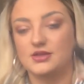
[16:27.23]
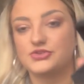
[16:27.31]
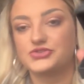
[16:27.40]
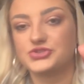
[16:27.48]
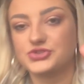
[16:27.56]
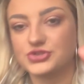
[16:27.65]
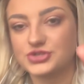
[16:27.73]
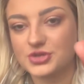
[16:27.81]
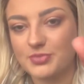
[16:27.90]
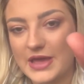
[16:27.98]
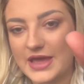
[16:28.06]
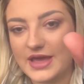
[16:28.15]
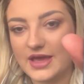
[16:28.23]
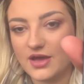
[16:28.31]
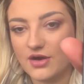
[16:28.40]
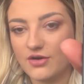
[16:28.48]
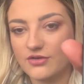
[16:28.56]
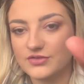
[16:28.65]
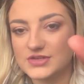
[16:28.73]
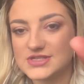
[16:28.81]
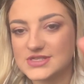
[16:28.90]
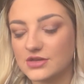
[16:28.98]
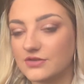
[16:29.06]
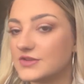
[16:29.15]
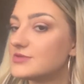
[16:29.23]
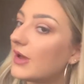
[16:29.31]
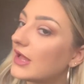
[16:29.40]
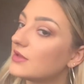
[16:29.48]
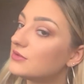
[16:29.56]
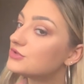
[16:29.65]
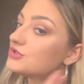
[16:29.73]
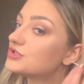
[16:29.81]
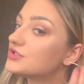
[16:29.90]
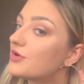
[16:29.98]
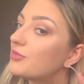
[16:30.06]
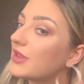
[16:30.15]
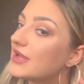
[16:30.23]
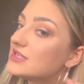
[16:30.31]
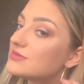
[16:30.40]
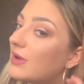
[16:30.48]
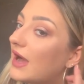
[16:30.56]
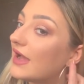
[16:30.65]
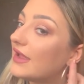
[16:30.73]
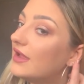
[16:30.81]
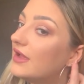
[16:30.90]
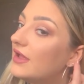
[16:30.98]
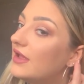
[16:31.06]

stud pair of silver sparkly ones just to replace my